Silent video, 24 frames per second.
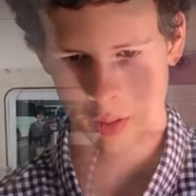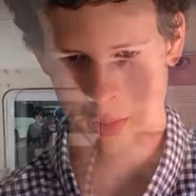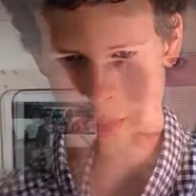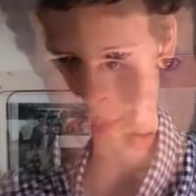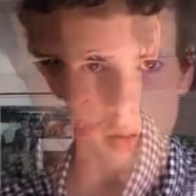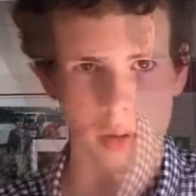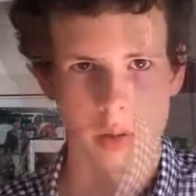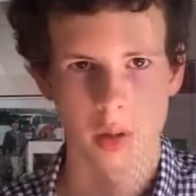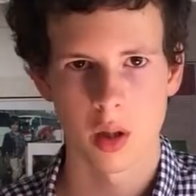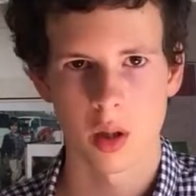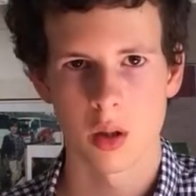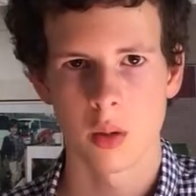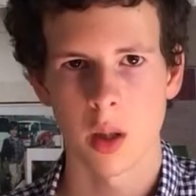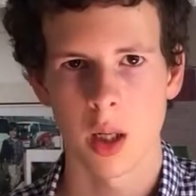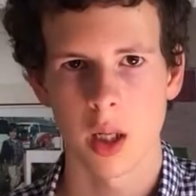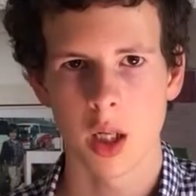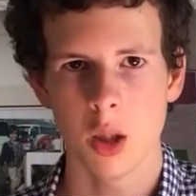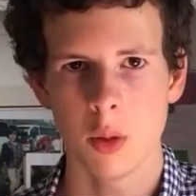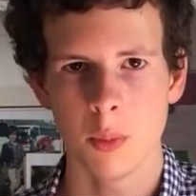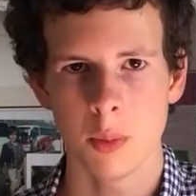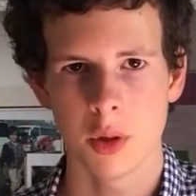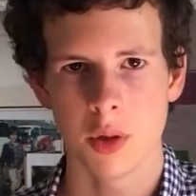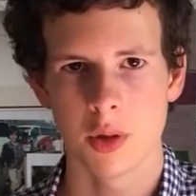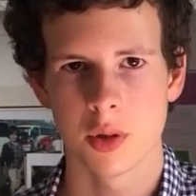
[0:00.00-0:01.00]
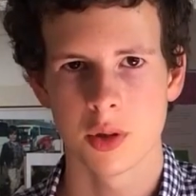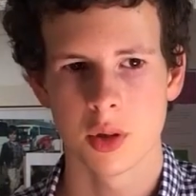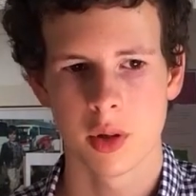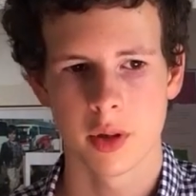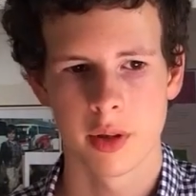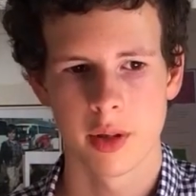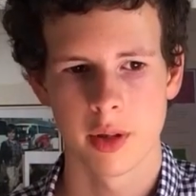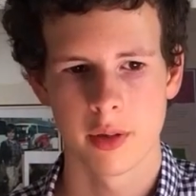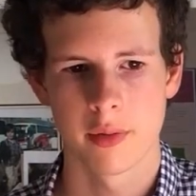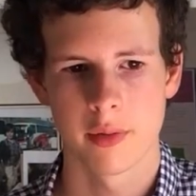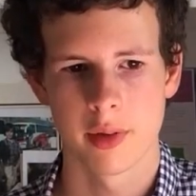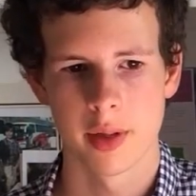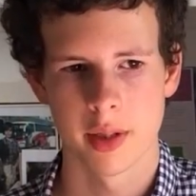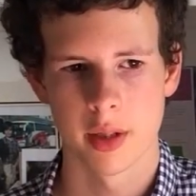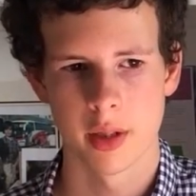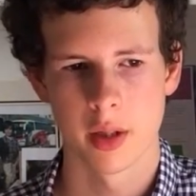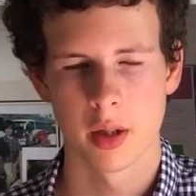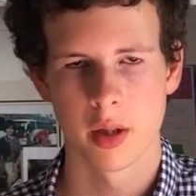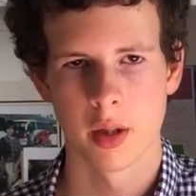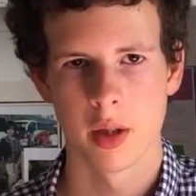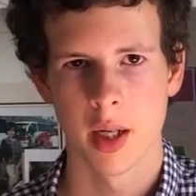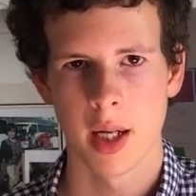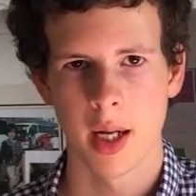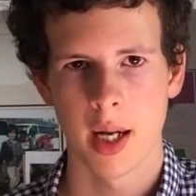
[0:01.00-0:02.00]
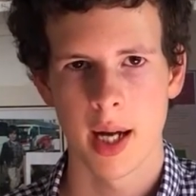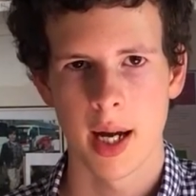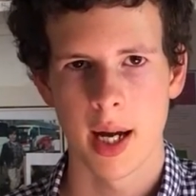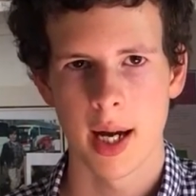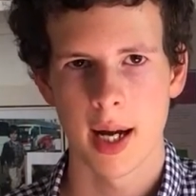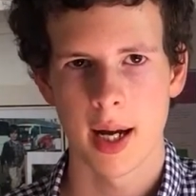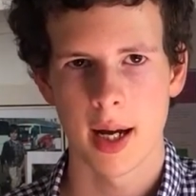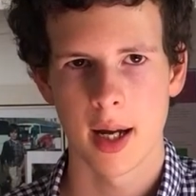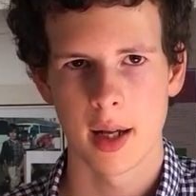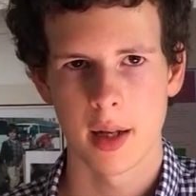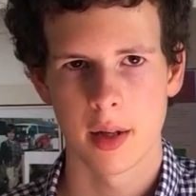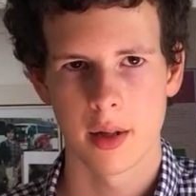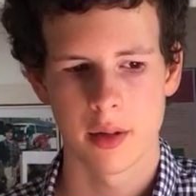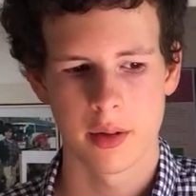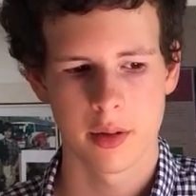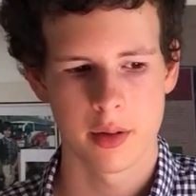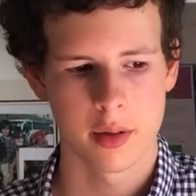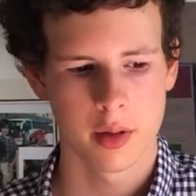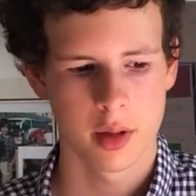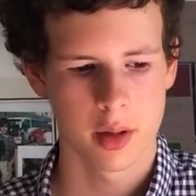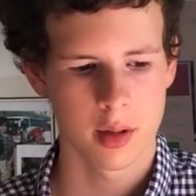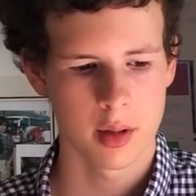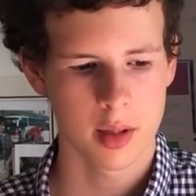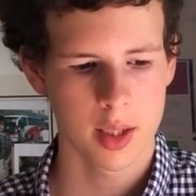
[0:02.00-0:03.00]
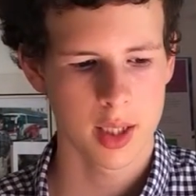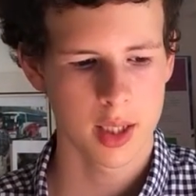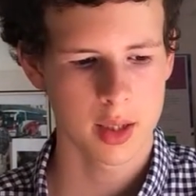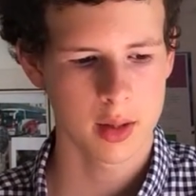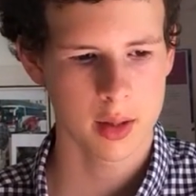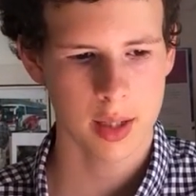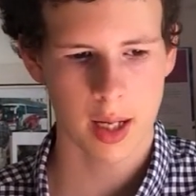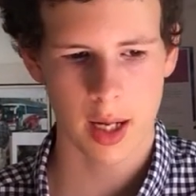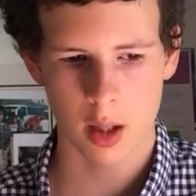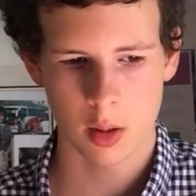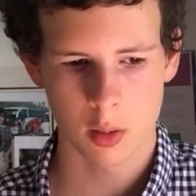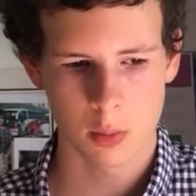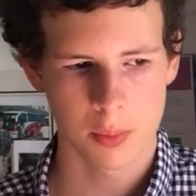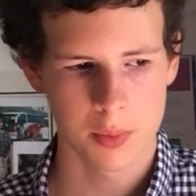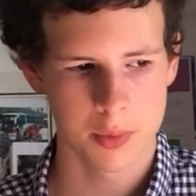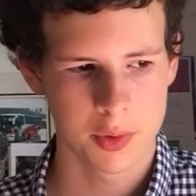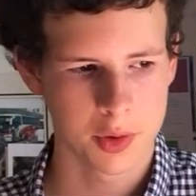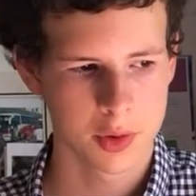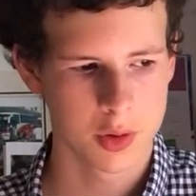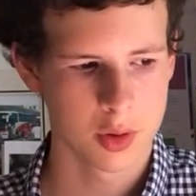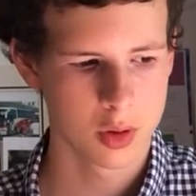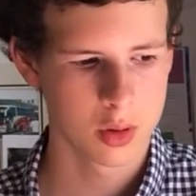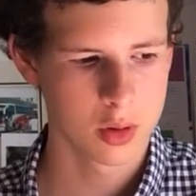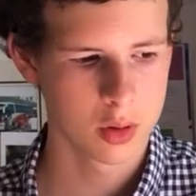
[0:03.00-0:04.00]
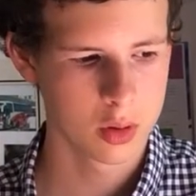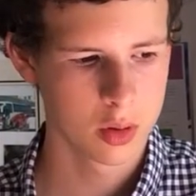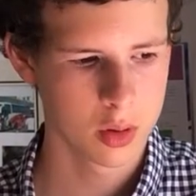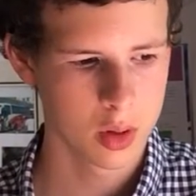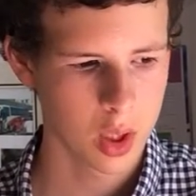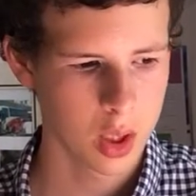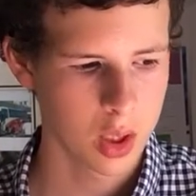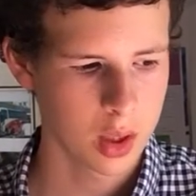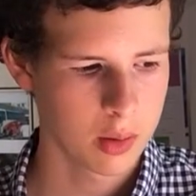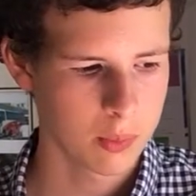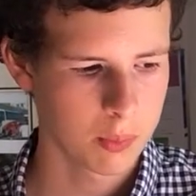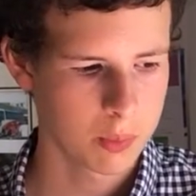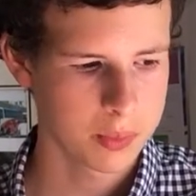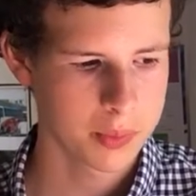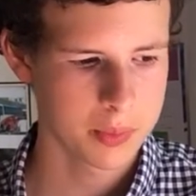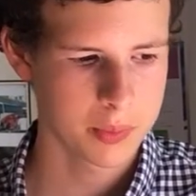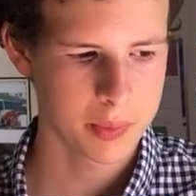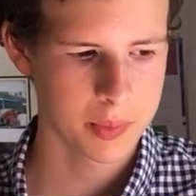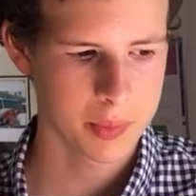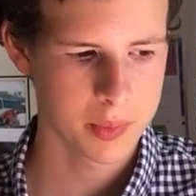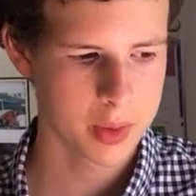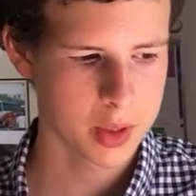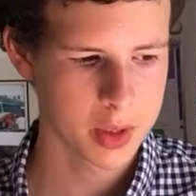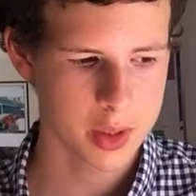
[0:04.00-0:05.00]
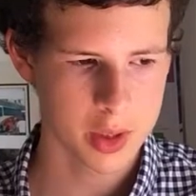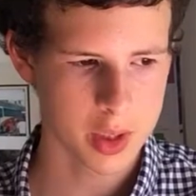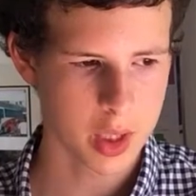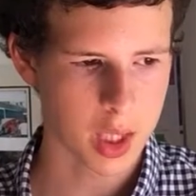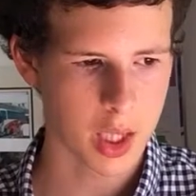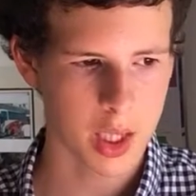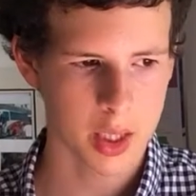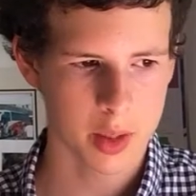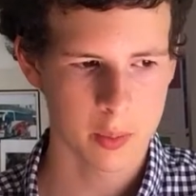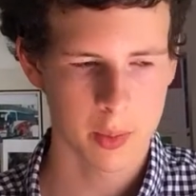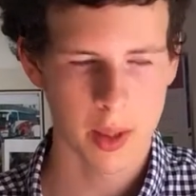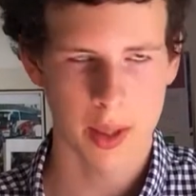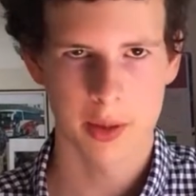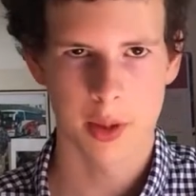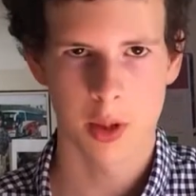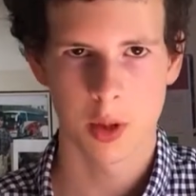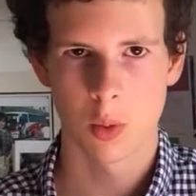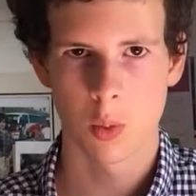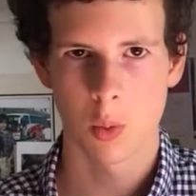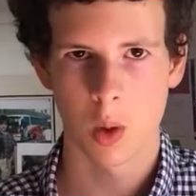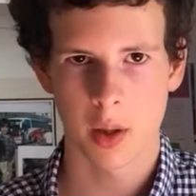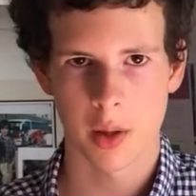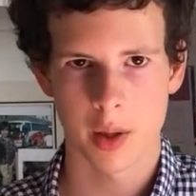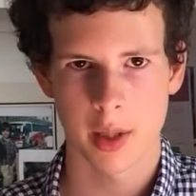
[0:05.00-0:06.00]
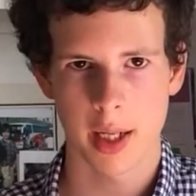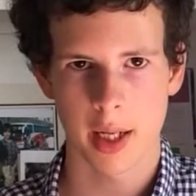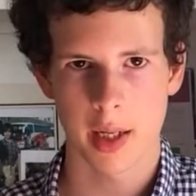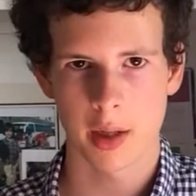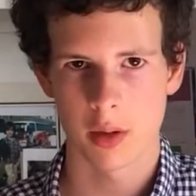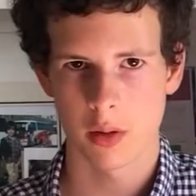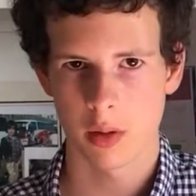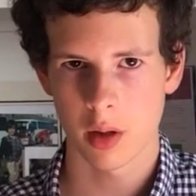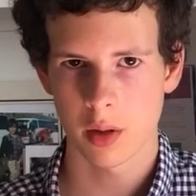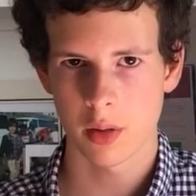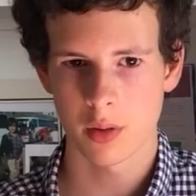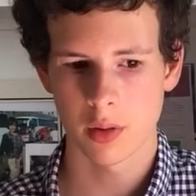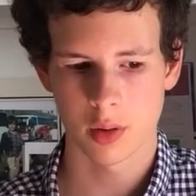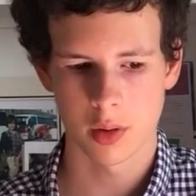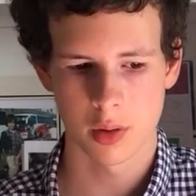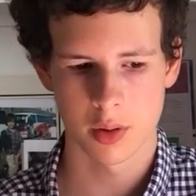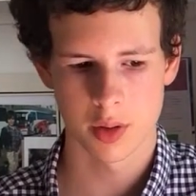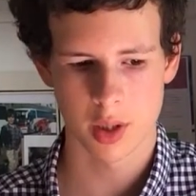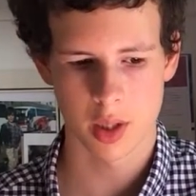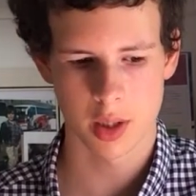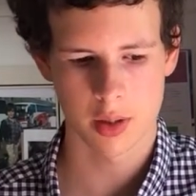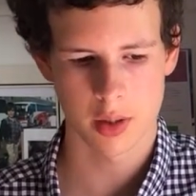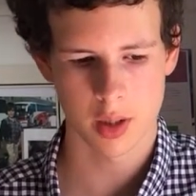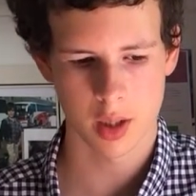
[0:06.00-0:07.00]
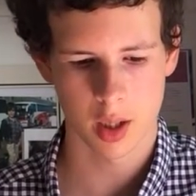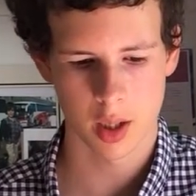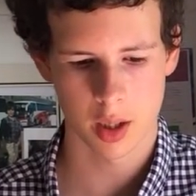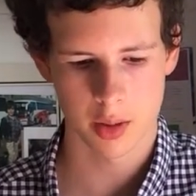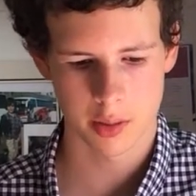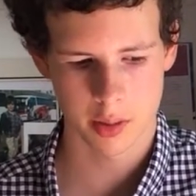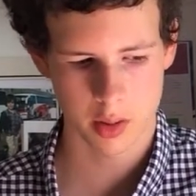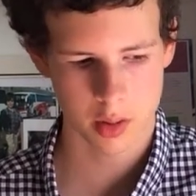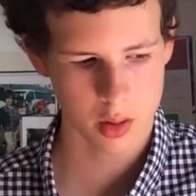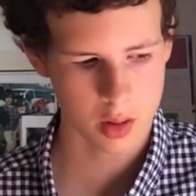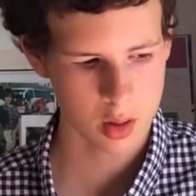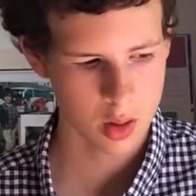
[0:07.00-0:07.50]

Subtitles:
So I hope you enjoyed this video and it's helped you decide whether you want to get your own Hortuzz garden,